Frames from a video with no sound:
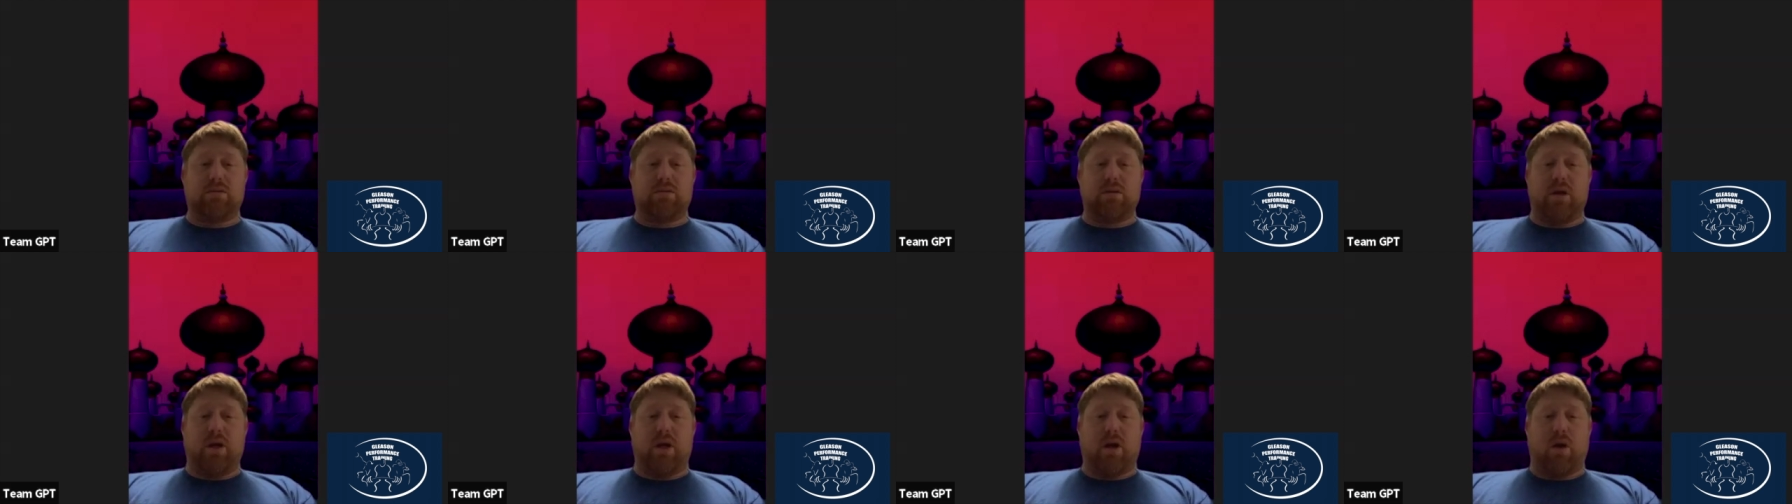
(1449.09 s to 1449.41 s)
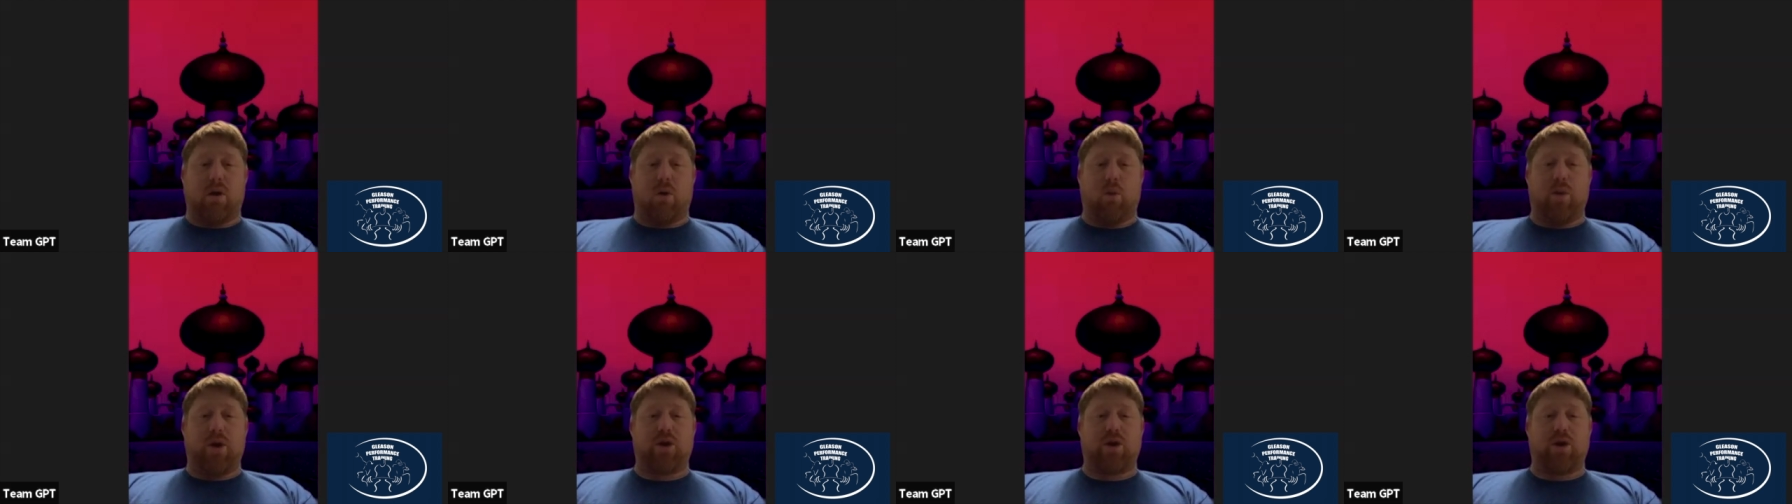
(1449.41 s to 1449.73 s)
you
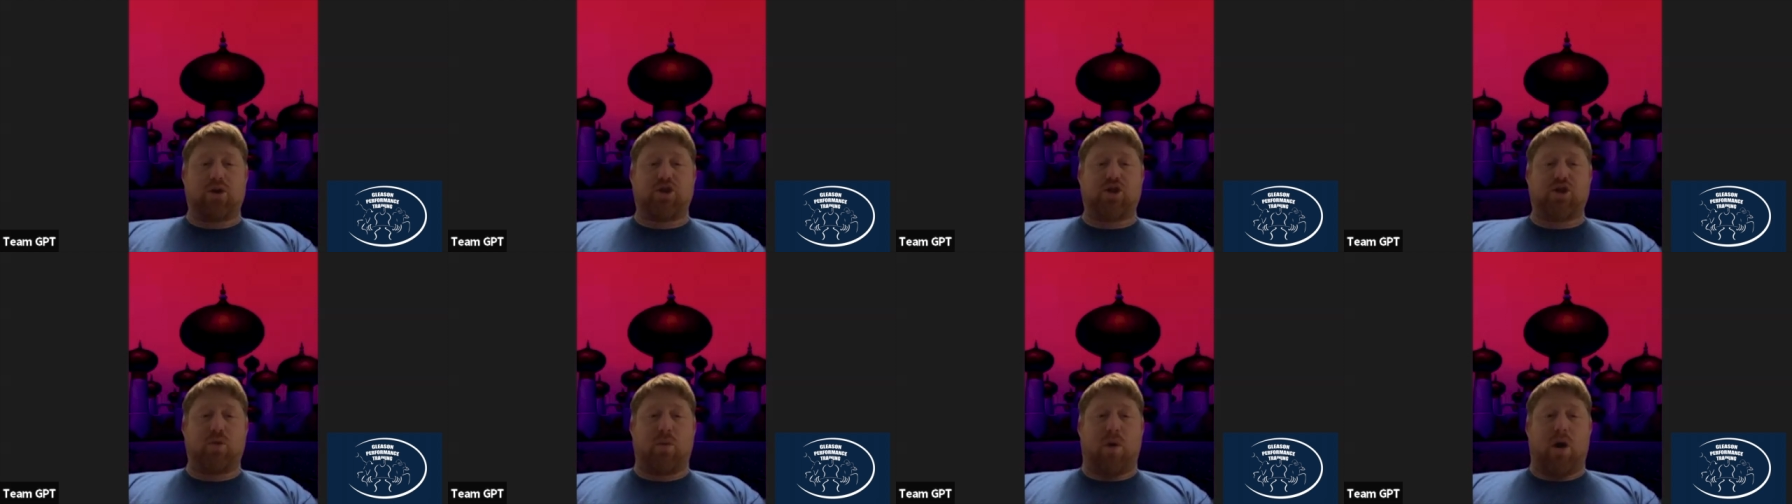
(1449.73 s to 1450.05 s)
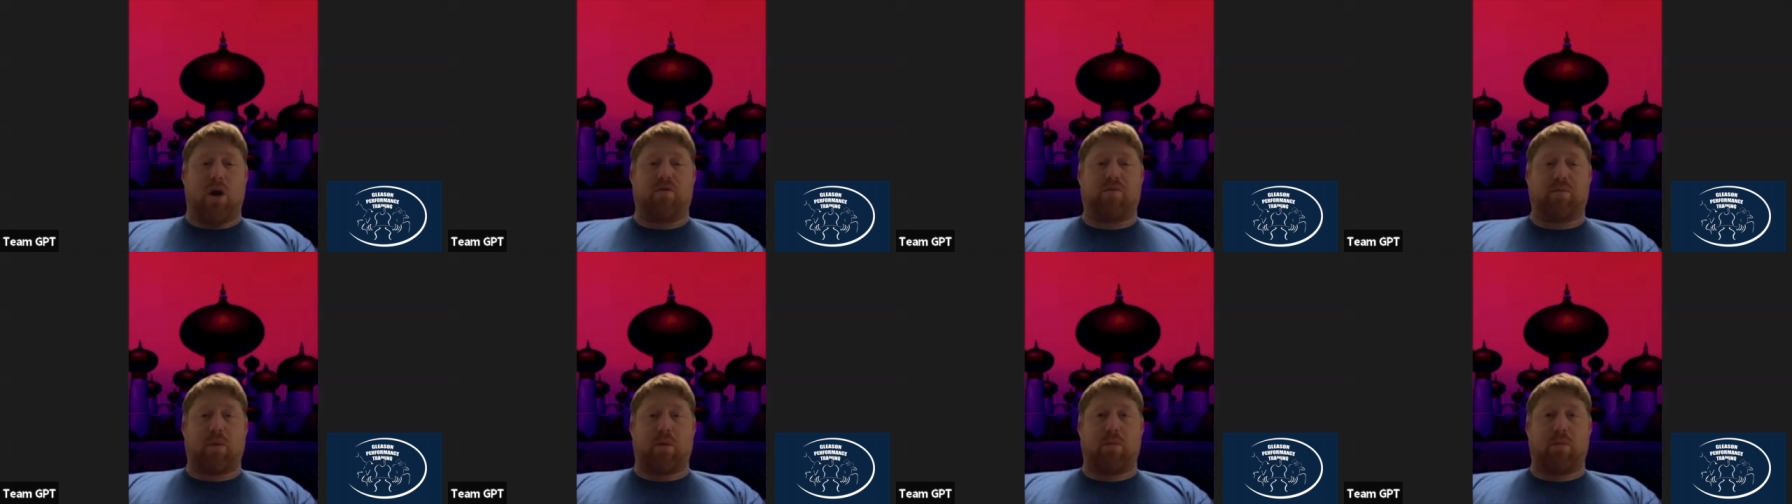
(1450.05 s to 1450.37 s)
know, a week or two
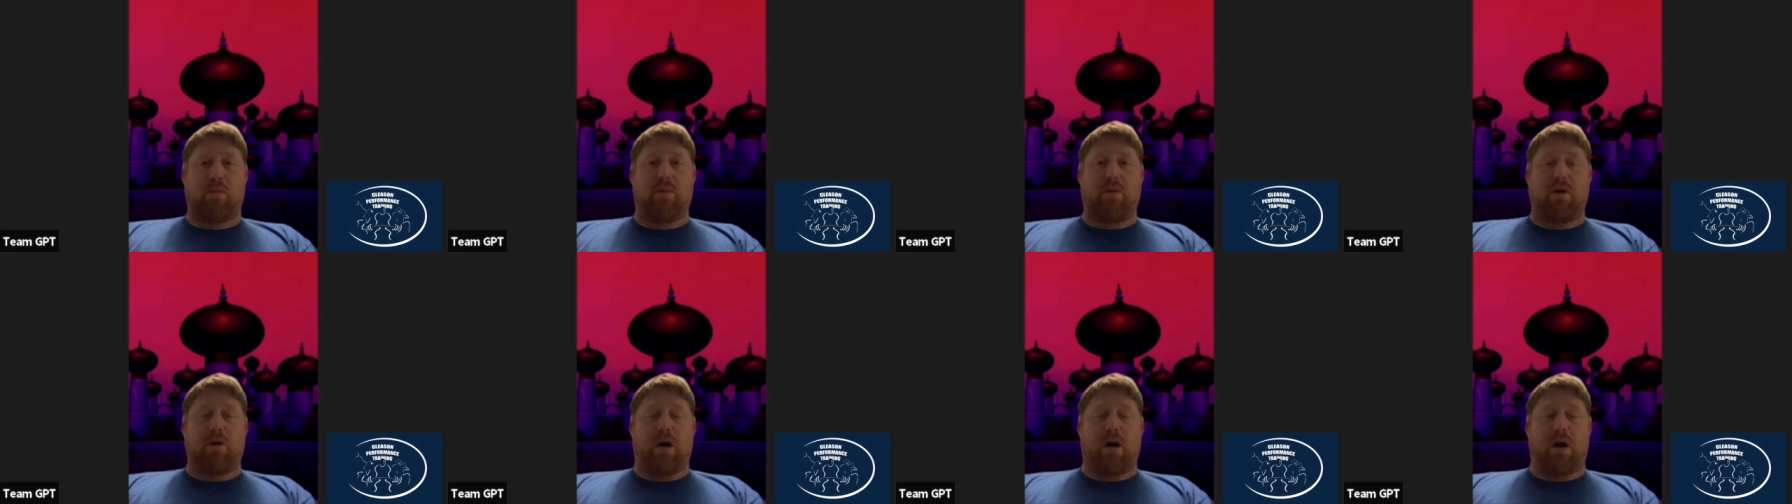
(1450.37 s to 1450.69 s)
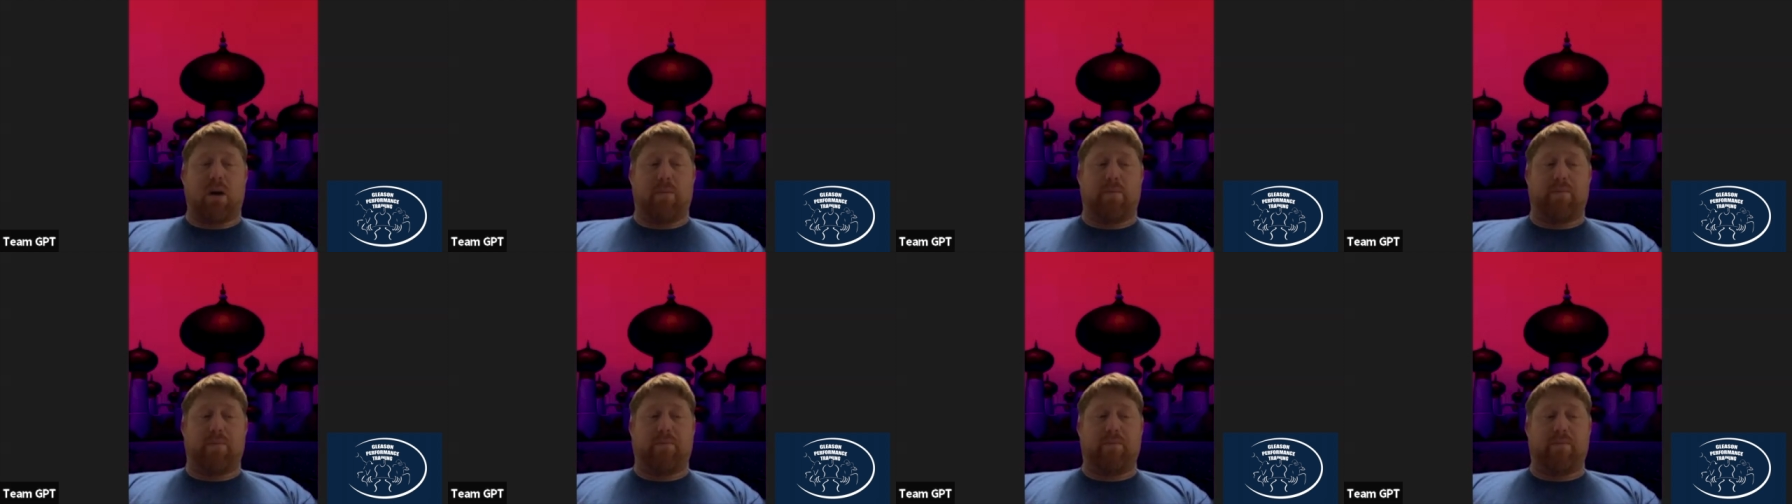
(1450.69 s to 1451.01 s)
out from
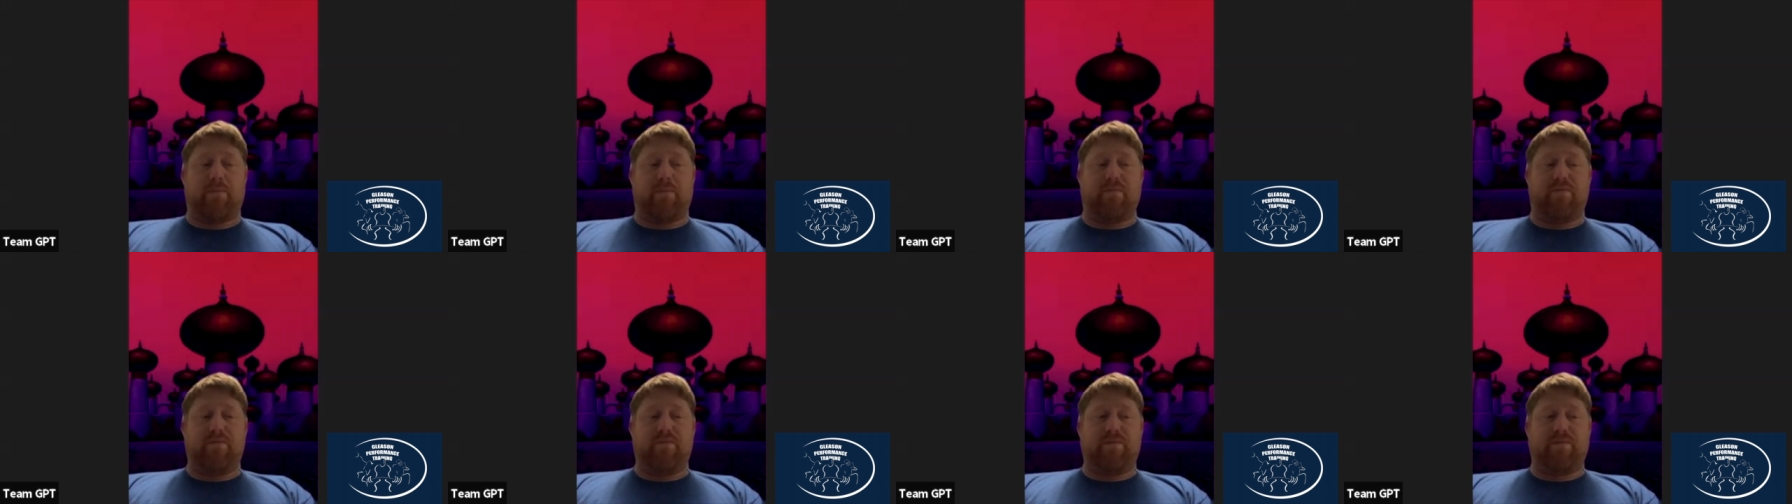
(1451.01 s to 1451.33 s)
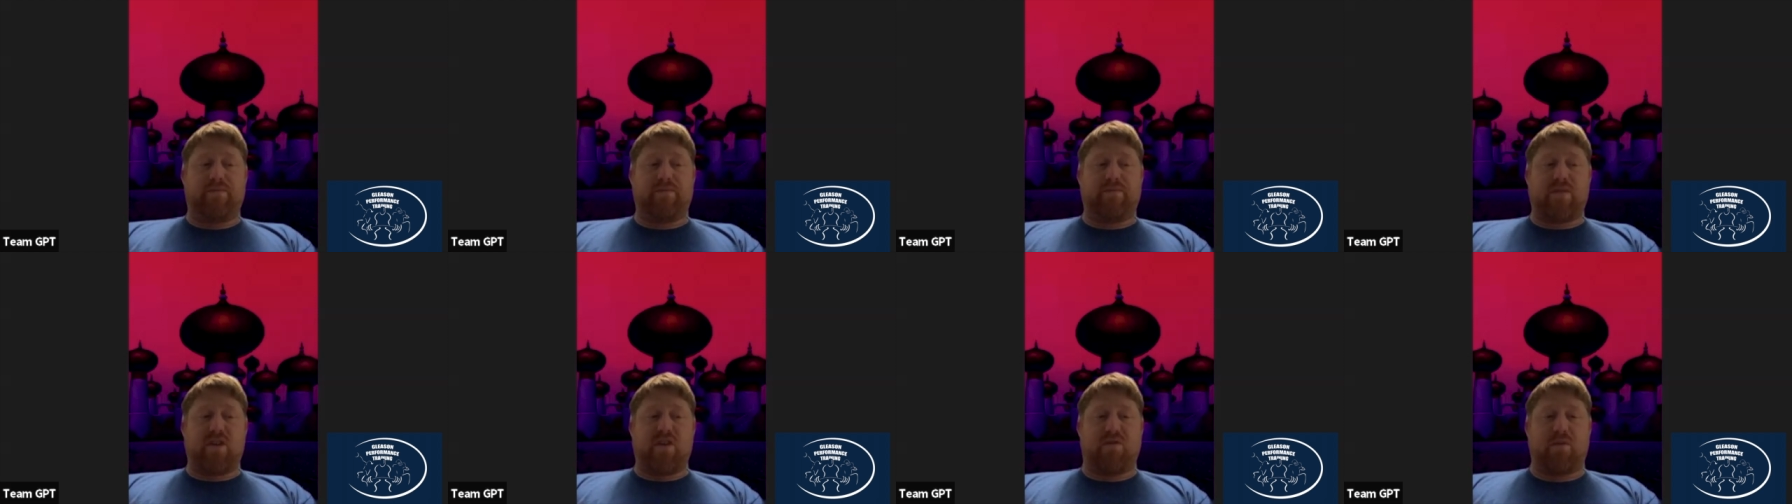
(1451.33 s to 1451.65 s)

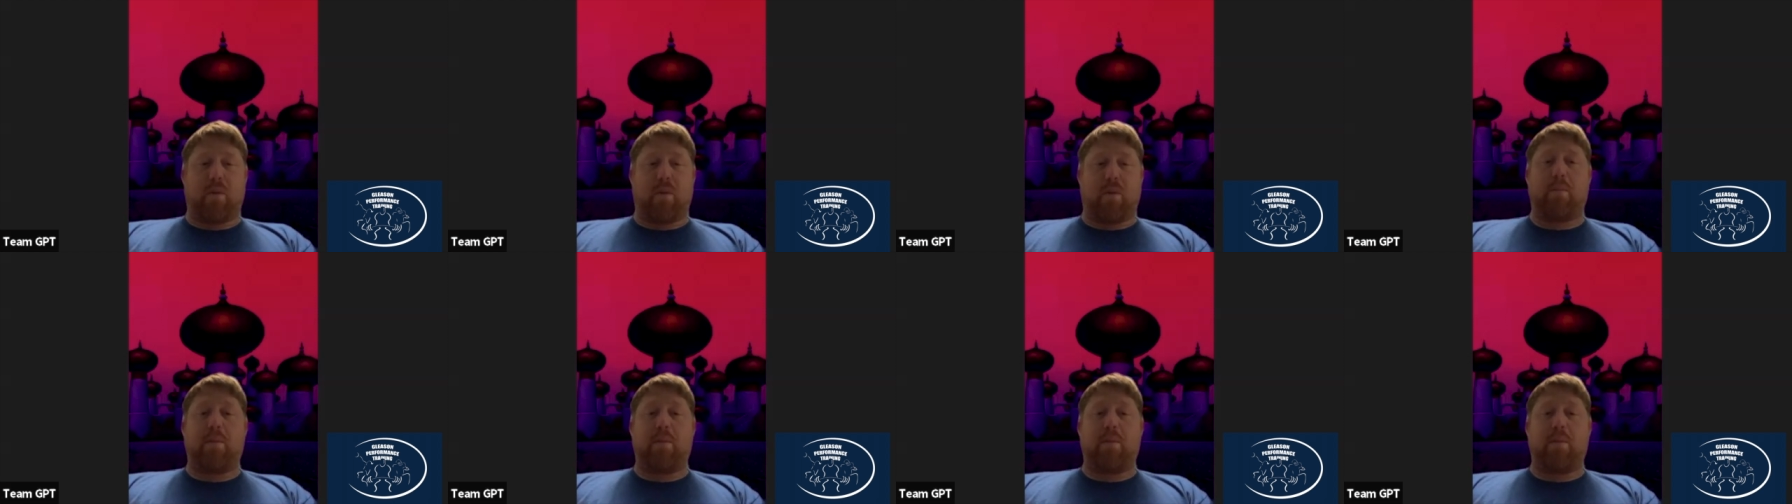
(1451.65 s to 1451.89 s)
a